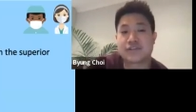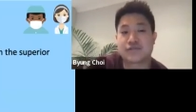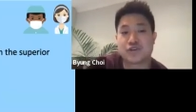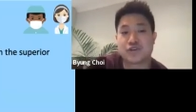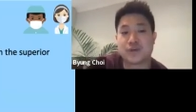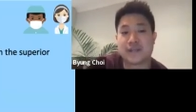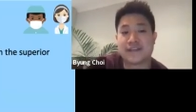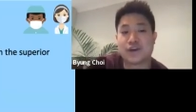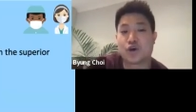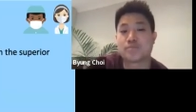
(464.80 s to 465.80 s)
through in
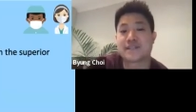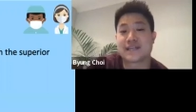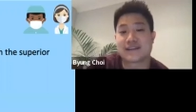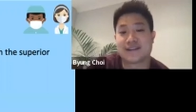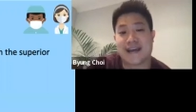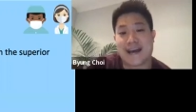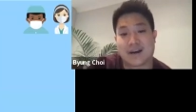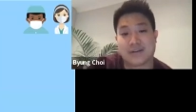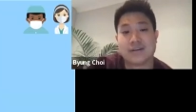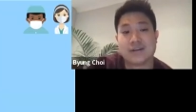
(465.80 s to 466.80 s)
the optic
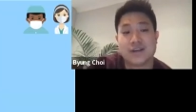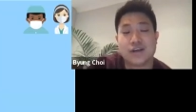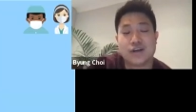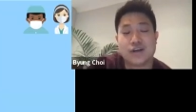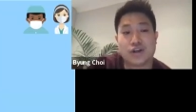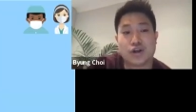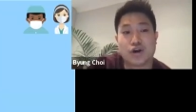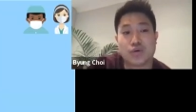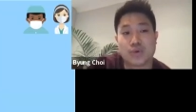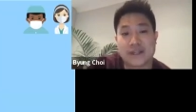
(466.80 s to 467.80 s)
canal
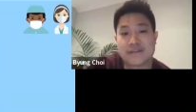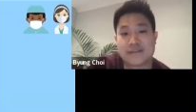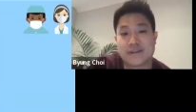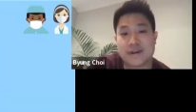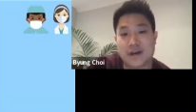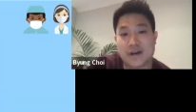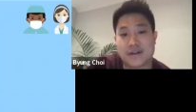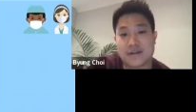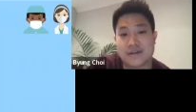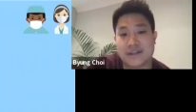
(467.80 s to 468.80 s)
along with
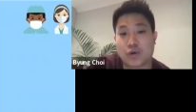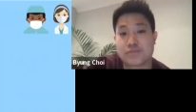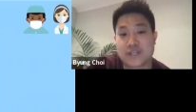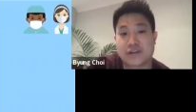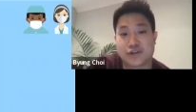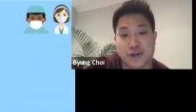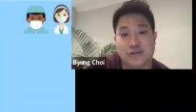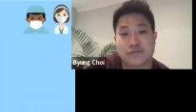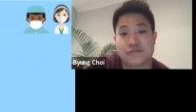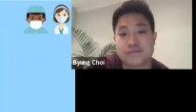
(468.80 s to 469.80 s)
the optic
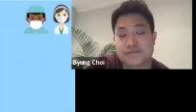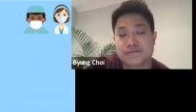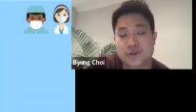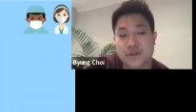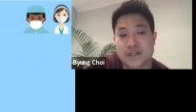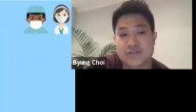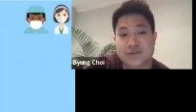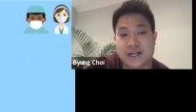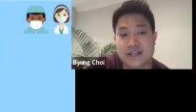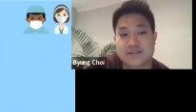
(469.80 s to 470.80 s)
nerve. Okay,
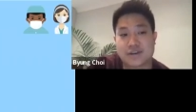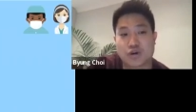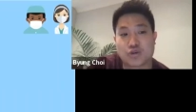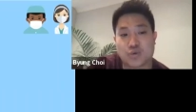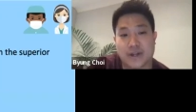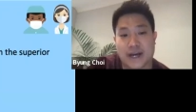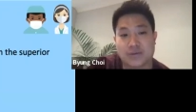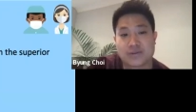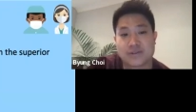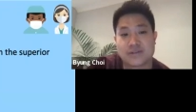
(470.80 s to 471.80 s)
so that's the odd one
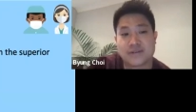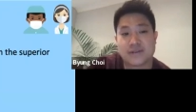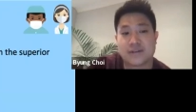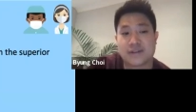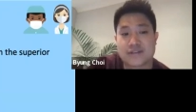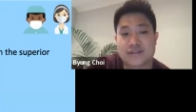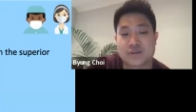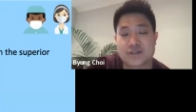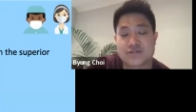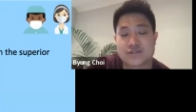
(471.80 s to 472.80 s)
out in this
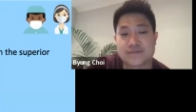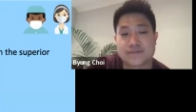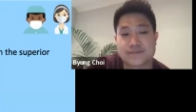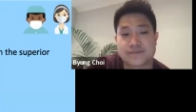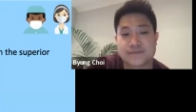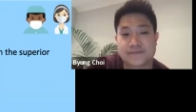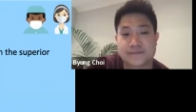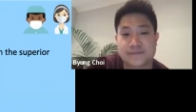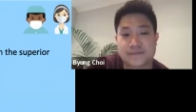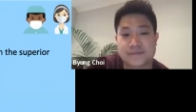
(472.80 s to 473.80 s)
question.
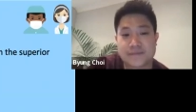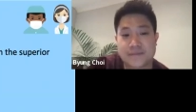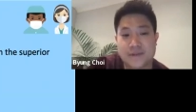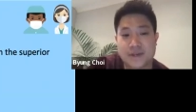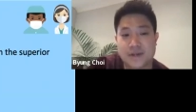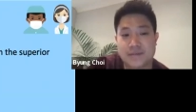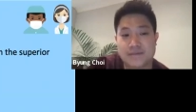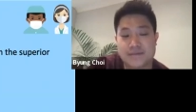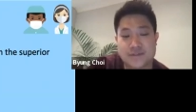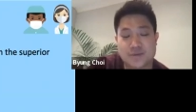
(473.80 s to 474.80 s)
Okay,
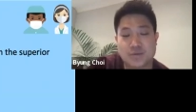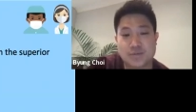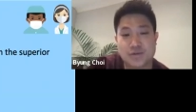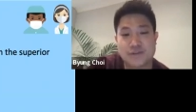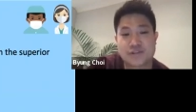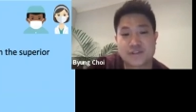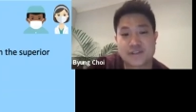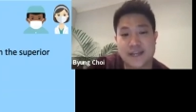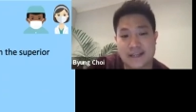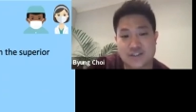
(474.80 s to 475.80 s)
so we'll move on to the
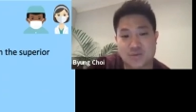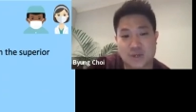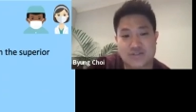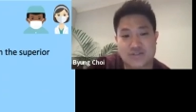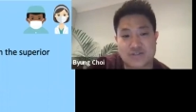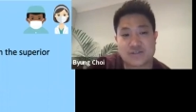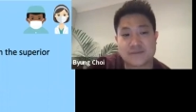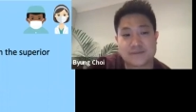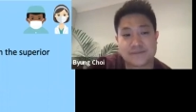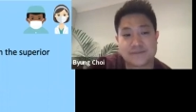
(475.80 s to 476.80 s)
next question.